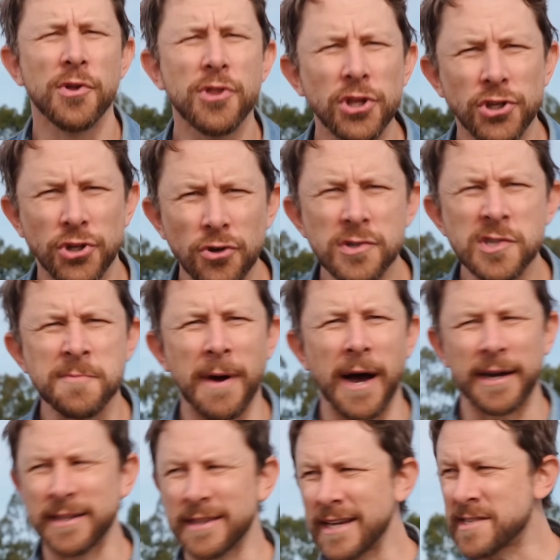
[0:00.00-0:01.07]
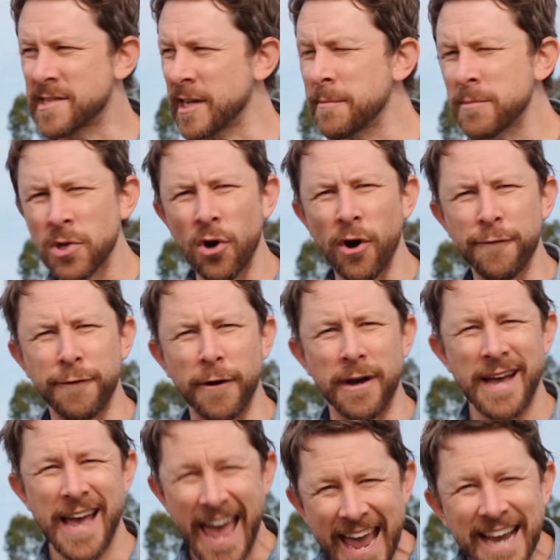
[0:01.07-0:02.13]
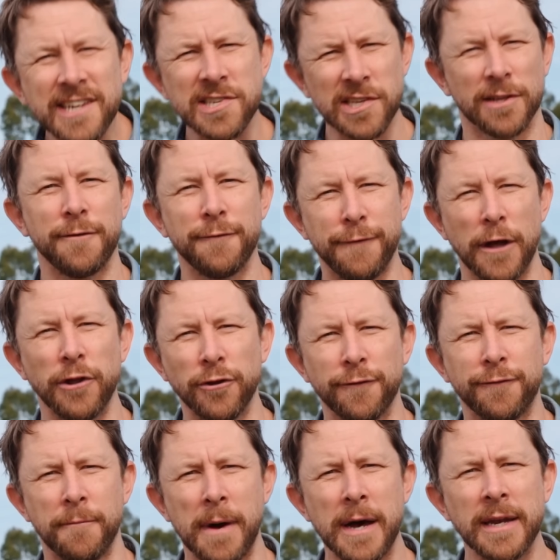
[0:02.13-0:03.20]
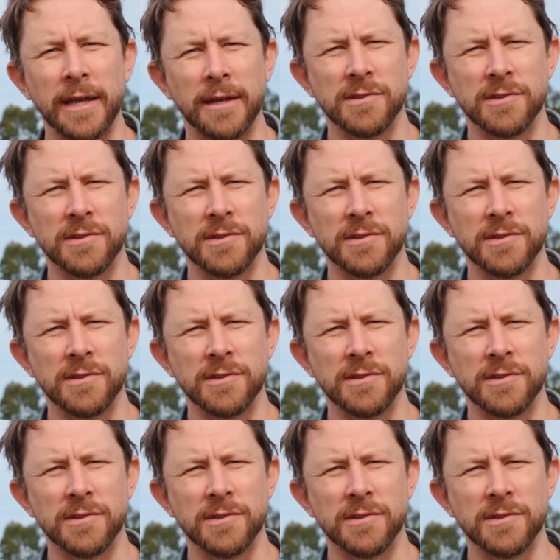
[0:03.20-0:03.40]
on the used market, they seem to offer excellent value for money.